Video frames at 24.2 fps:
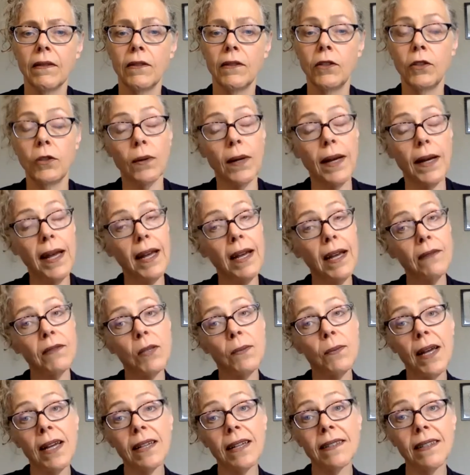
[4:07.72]
Do I have
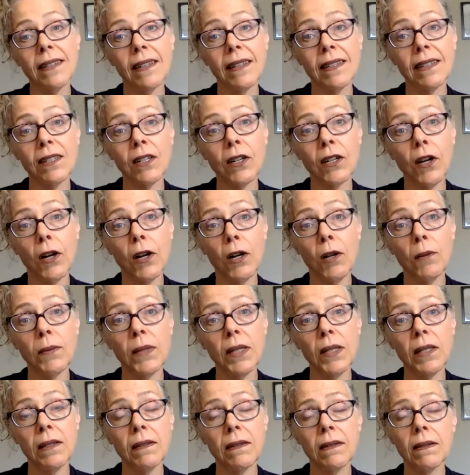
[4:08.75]
some access to
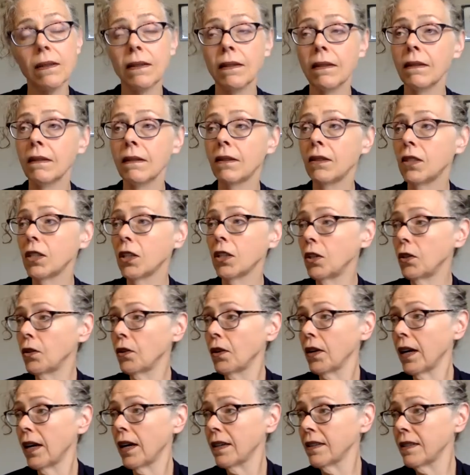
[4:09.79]
calmness, to
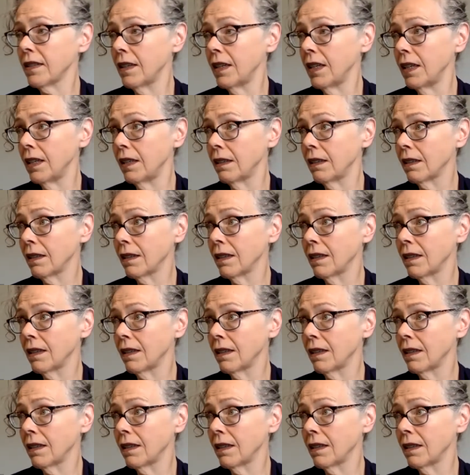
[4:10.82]
curiosity?